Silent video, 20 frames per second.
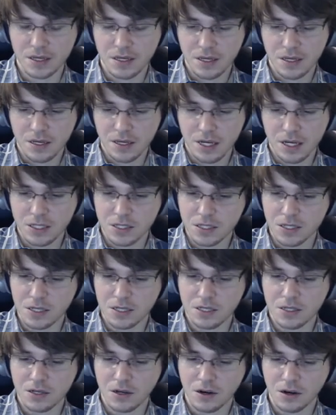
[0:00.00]
it's
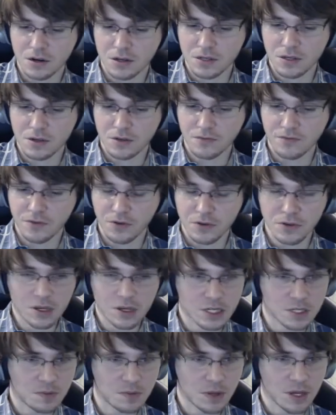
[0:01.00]
it's hard to fully
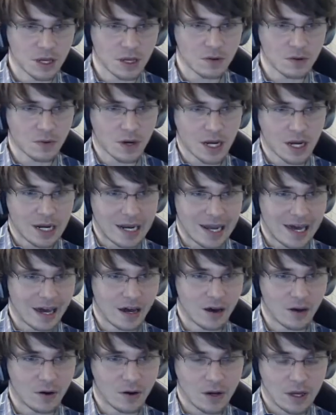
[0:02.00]
explain right
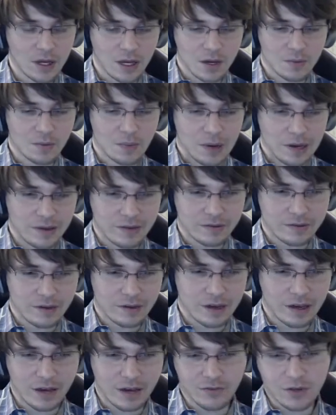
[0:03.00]
now, but uh,
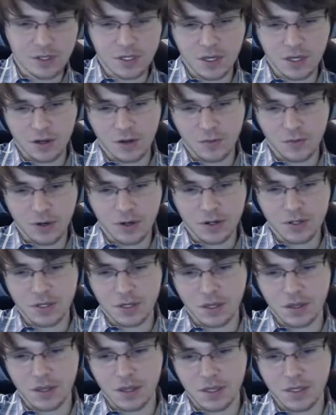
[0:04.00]
every single
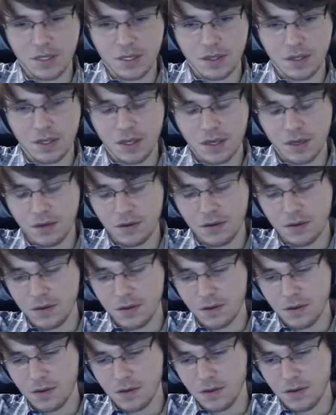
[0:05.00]
person that's in the
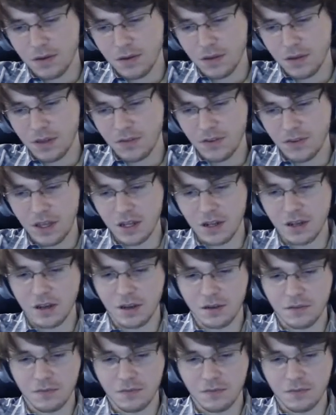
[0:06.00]
that's in a